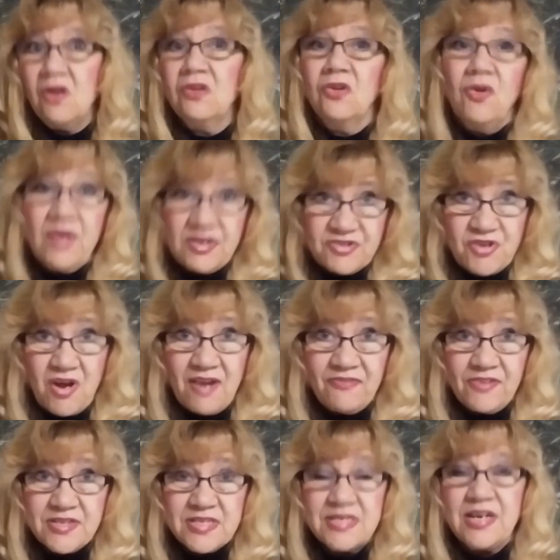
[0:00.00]
lawyer's
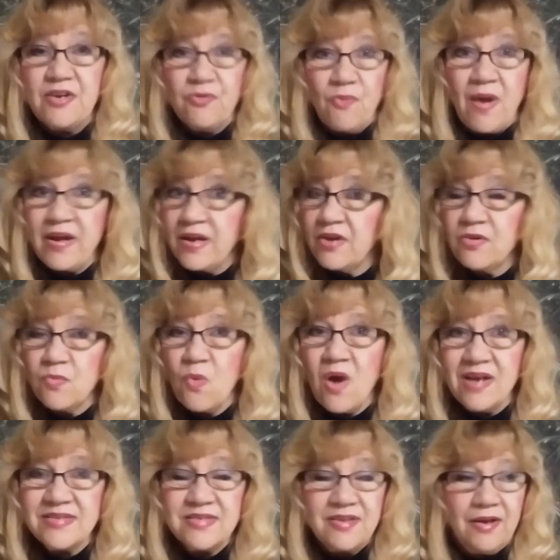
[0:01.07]
office right here in
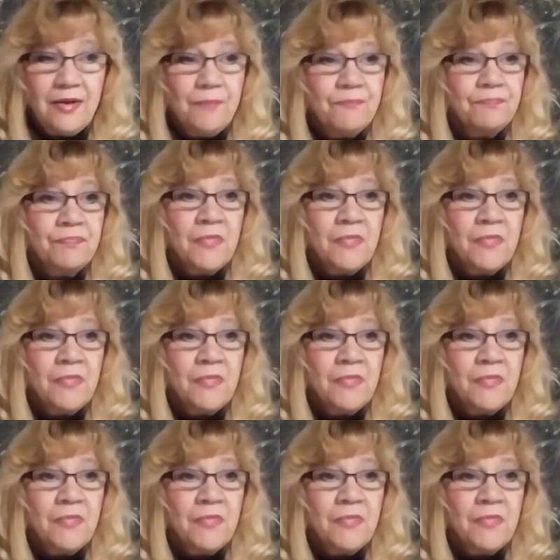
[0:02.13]
Wausau.